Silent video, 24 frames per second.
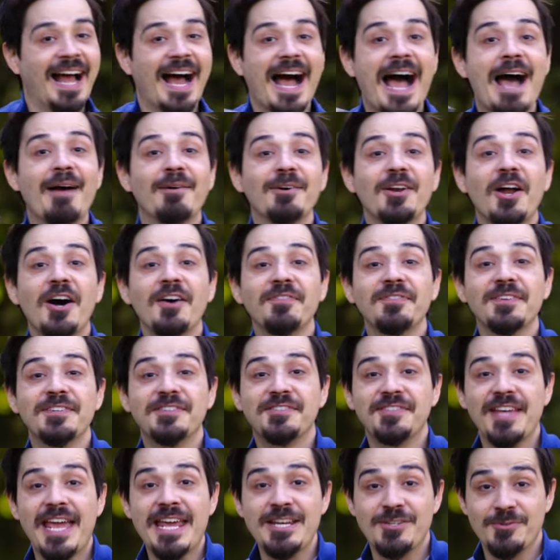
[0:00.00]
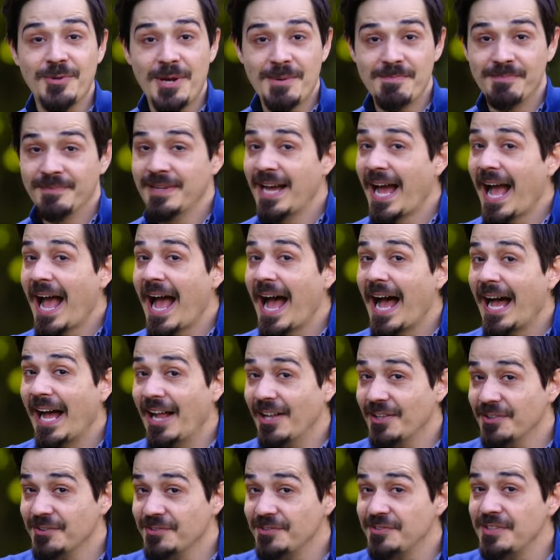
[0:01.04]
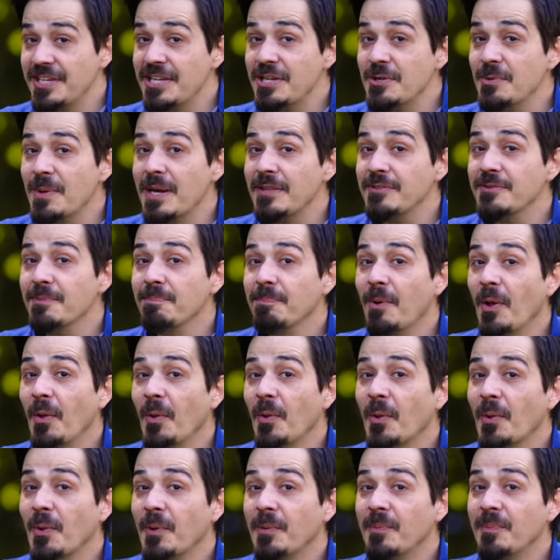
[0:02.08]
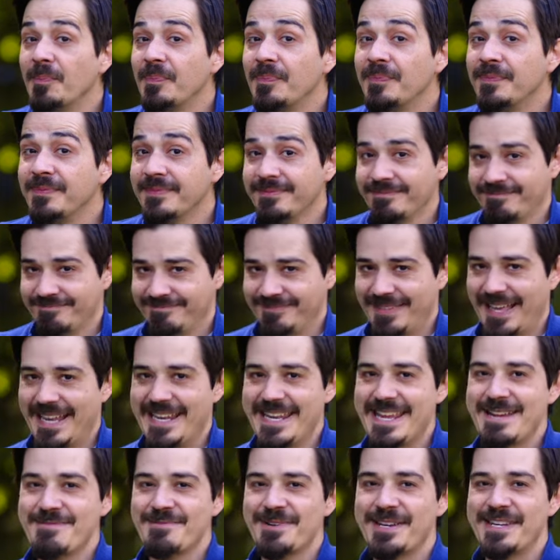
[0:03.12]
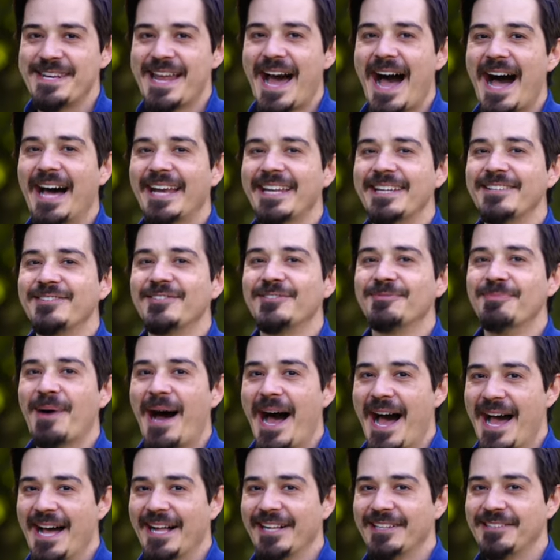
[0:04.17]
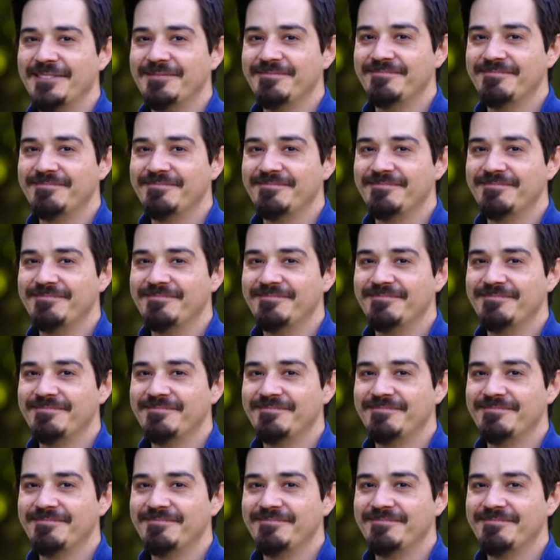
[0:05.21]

I would often say to him, "I'll see you at the pole." And he would nod and smile.